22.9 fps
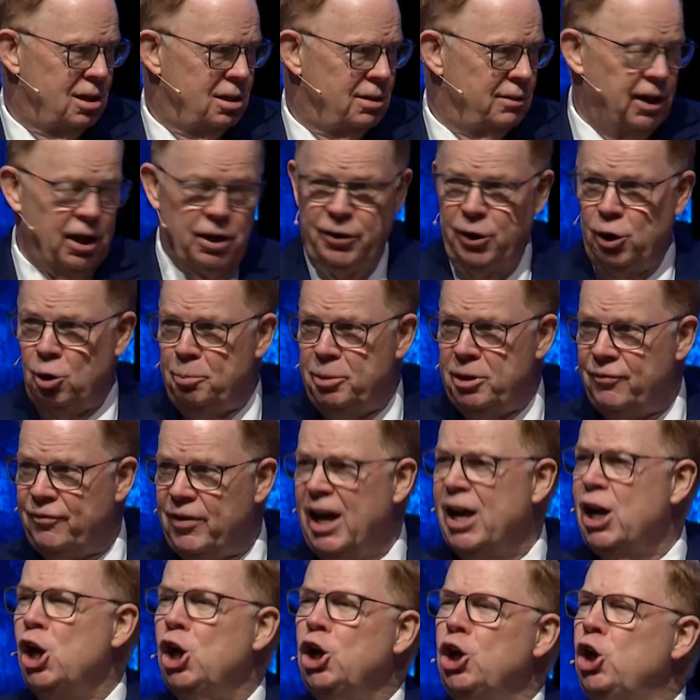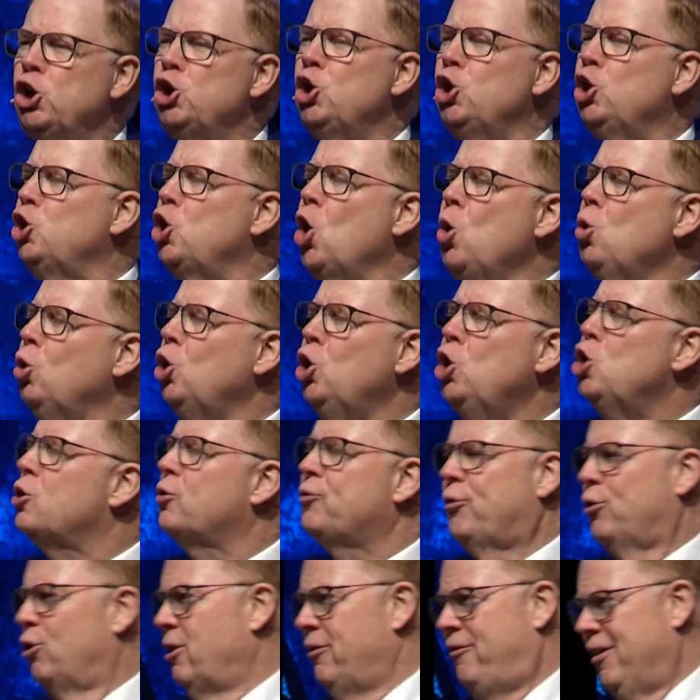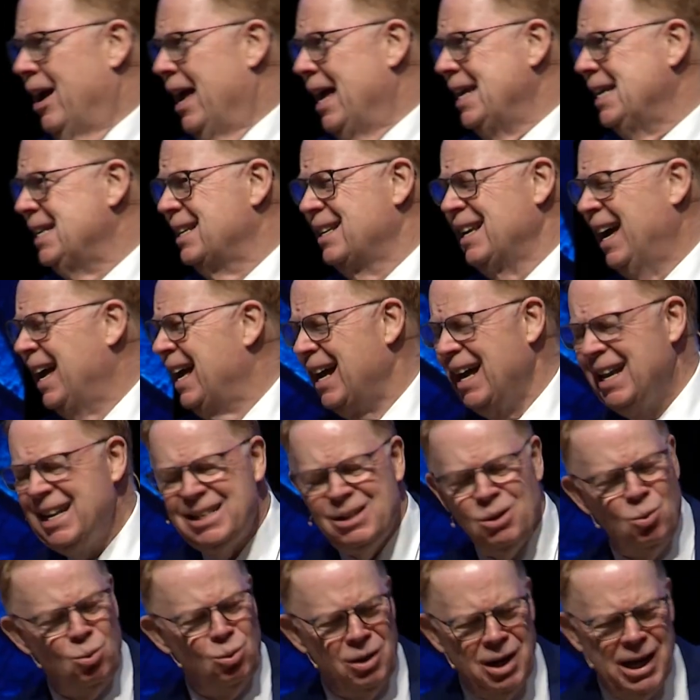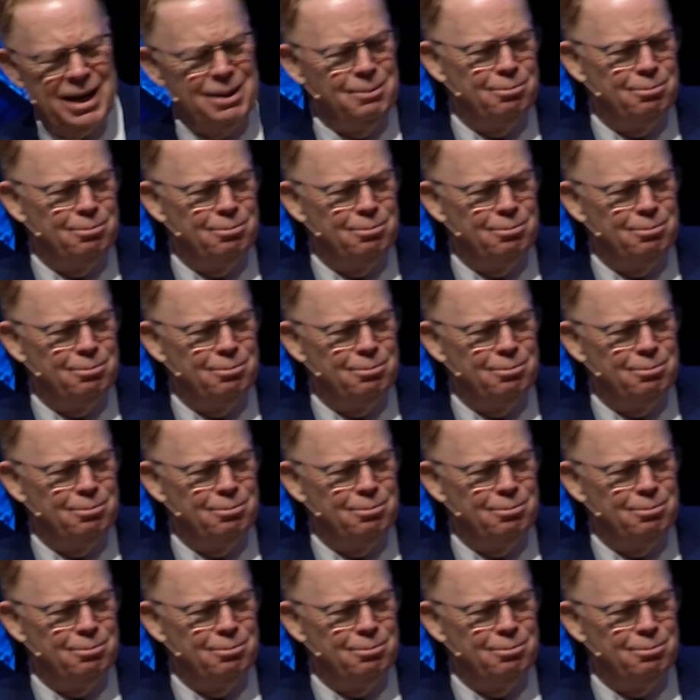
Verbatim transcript: There, will be a fight. Now, you don't look for a fight. I, I, don't like